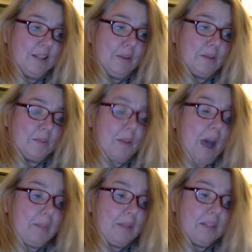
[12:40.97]
The most
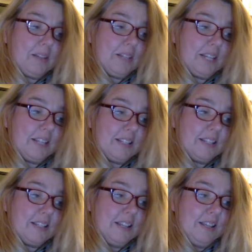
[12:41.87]
popular
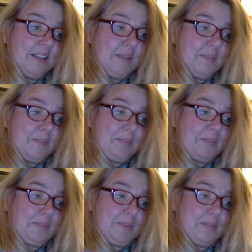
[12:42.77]
kids
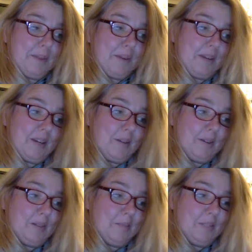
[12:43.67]
married
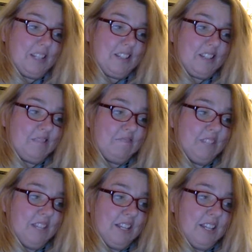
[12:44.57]
horribly.
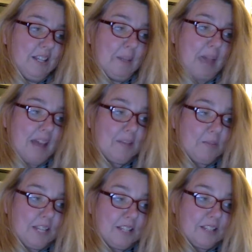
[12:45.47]
The math
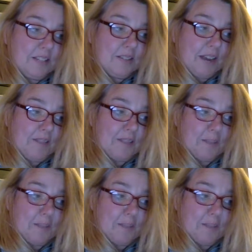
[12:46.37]
whiz drives a